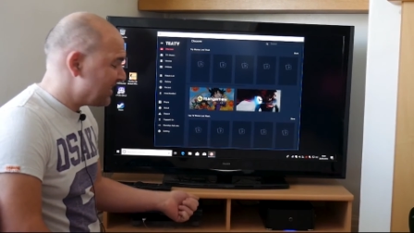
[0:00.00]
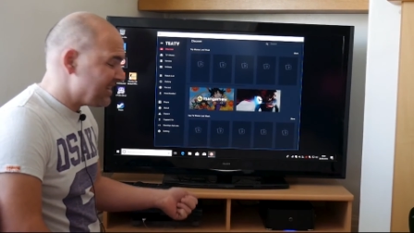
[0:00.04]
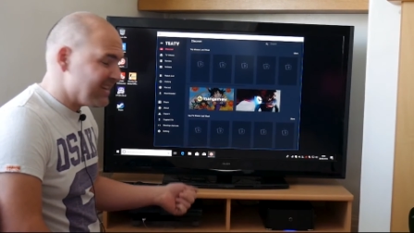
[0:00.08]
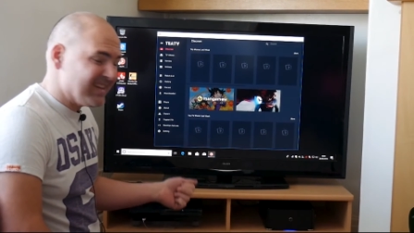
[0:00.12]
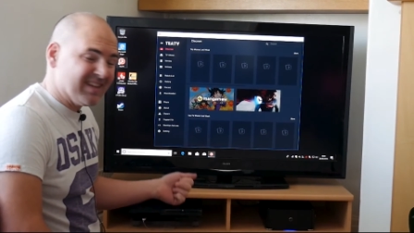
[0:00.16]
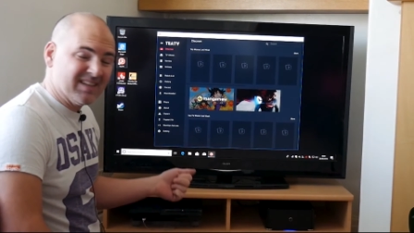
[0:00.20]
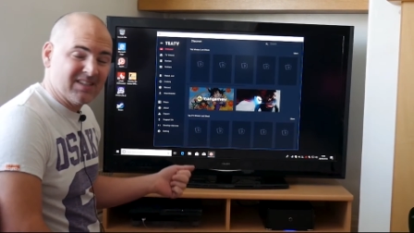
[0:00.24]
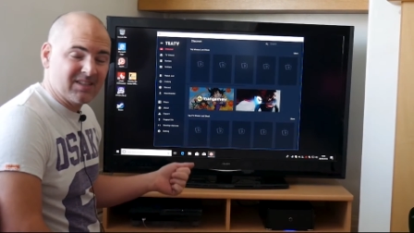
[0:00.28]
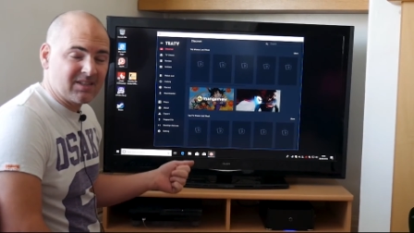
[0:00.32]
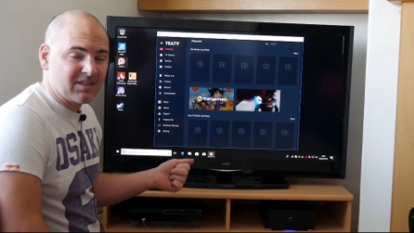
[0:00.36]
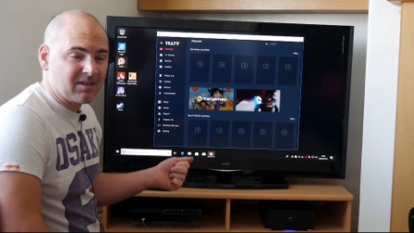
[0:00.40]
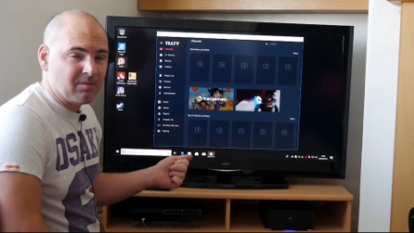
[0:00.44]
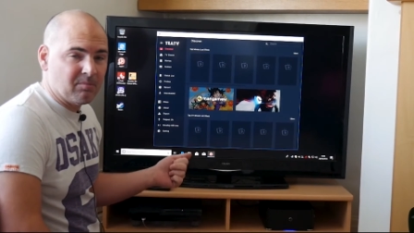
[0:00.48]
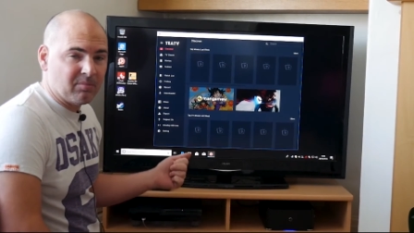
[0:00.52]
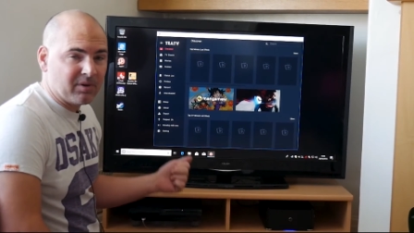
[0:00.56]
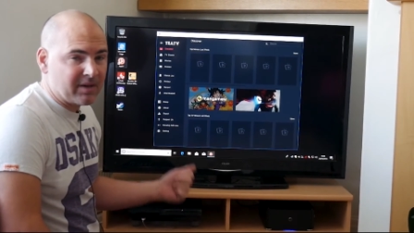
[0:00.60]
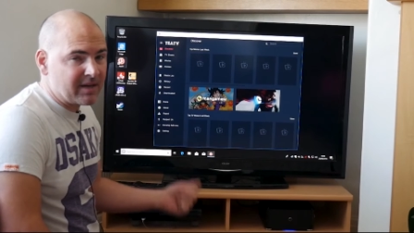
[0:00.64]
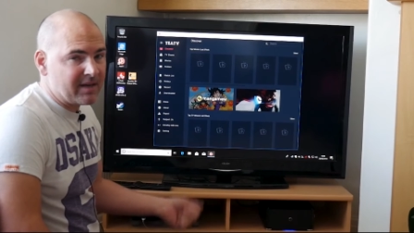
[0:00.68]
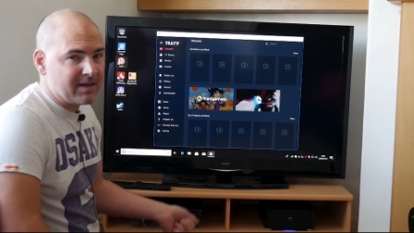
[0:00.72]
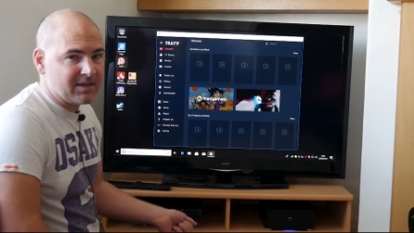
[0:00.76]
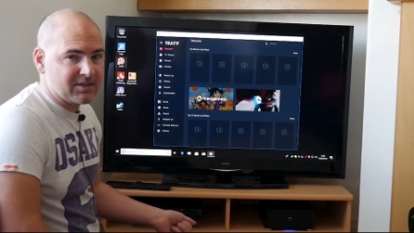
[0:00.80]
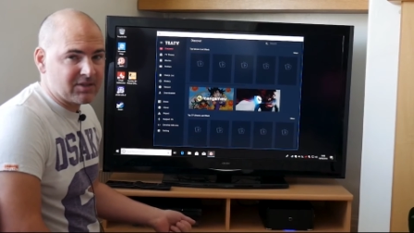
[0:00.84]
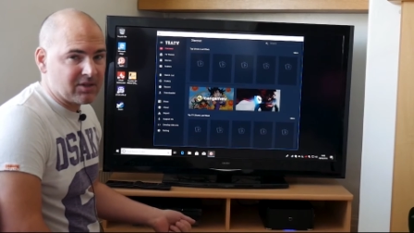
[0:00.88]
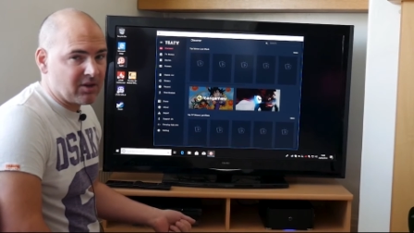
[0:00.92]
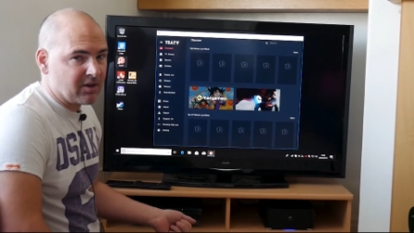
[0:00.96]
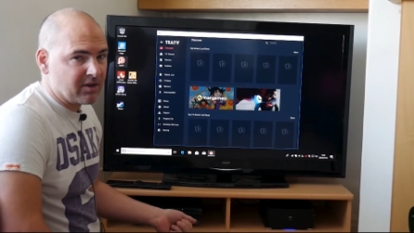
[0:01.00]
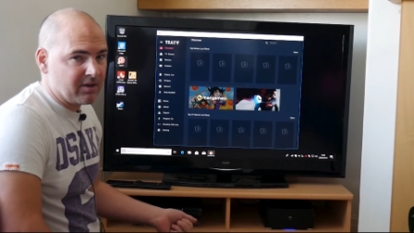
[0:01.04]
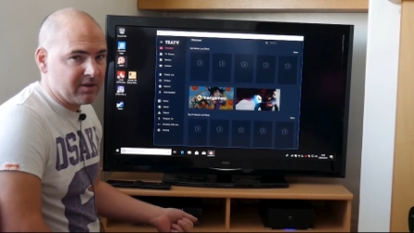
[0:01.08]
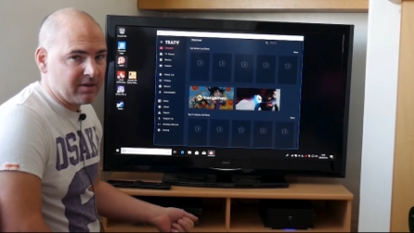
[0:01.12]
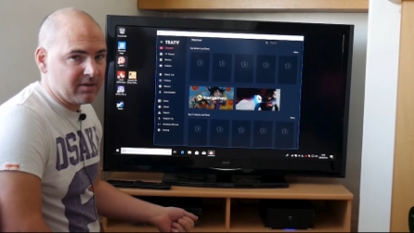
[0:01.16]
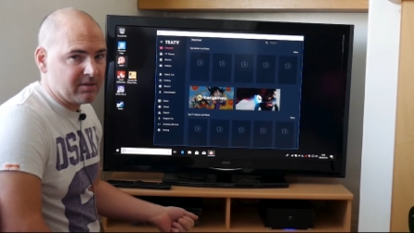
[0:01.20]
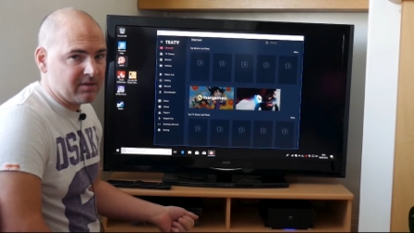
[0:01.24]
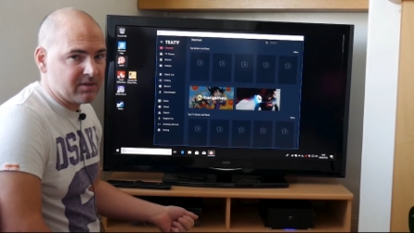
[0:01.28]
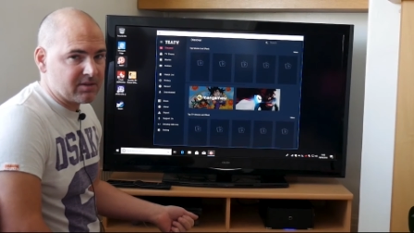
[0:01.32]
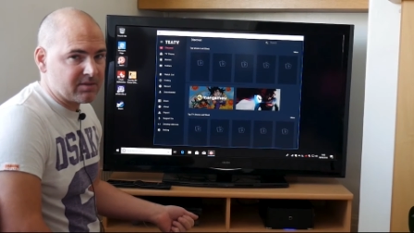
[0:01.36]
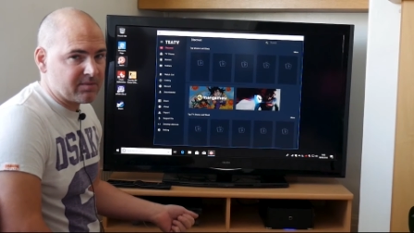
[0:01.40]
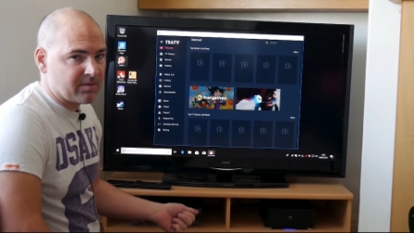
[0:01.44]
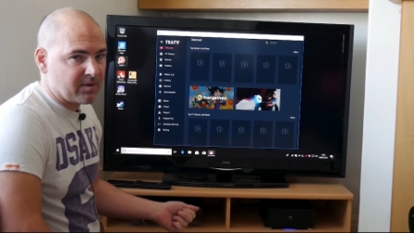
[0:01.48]
is completely
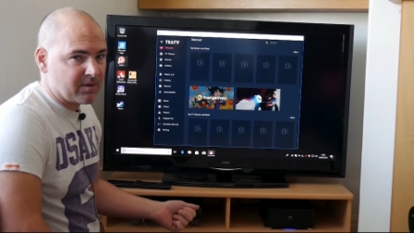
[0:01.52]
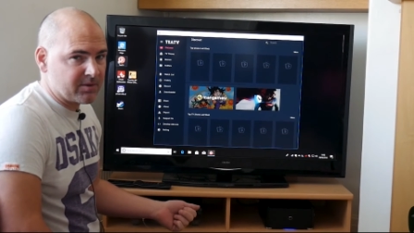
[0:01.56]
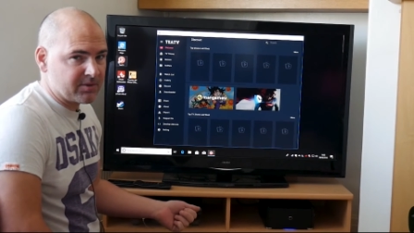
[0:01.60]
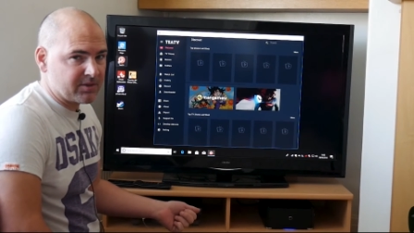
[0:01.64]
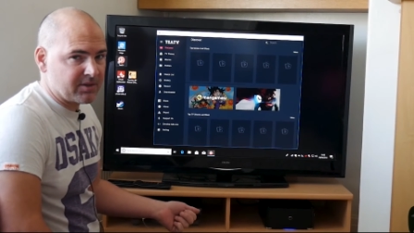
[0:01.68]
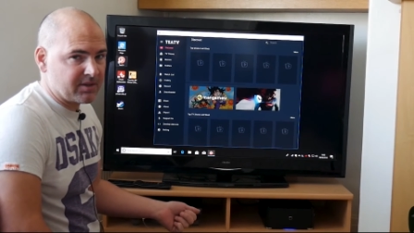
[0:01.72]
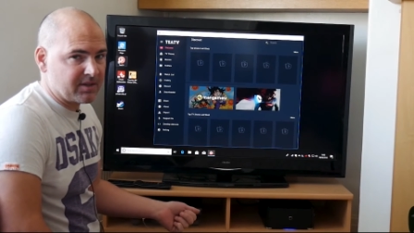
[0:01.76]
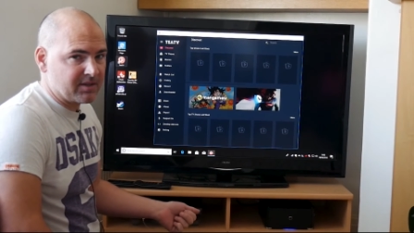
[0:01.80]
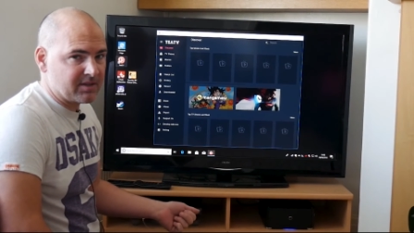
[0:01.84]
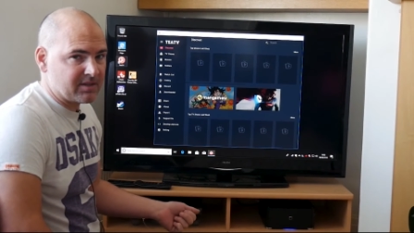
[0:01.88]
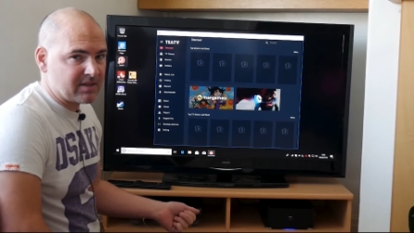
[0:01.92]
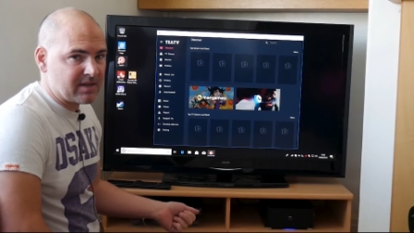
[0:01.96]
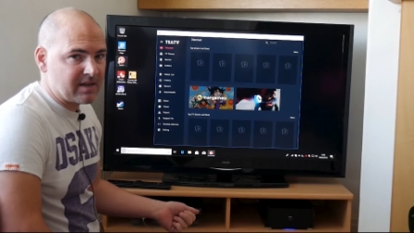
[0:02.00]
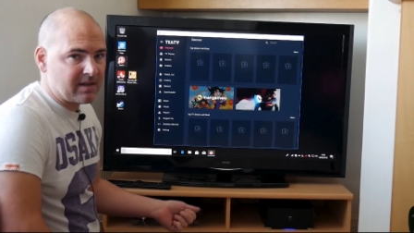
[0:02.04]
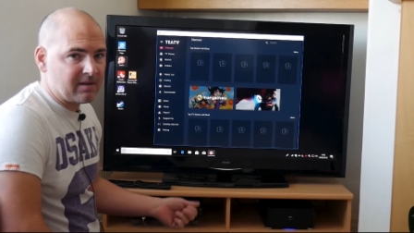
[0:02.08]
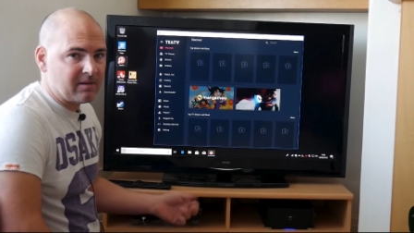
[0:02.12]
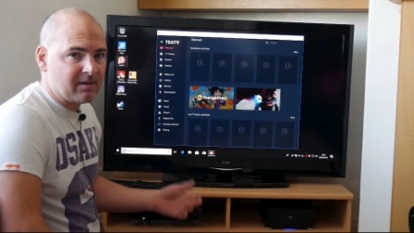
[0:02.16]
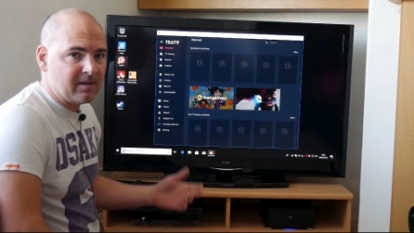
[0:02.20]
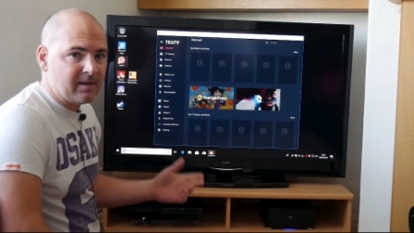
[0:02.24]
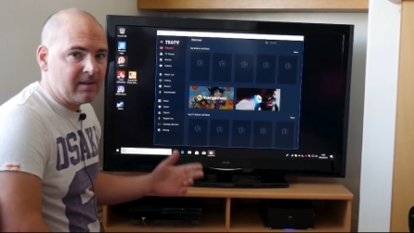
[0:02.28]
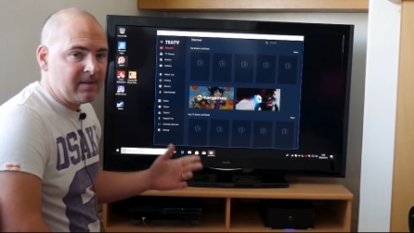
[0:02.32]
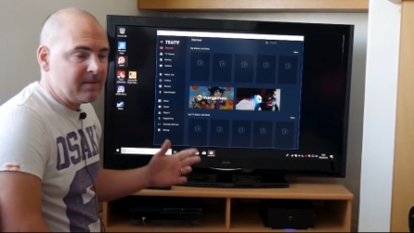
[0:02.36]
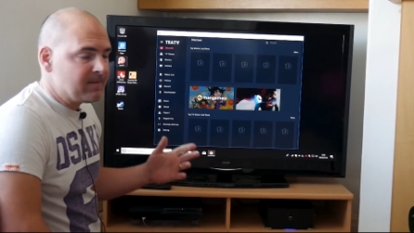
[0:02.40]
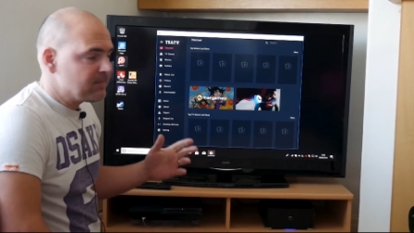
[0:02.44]
silent as far as I can tell.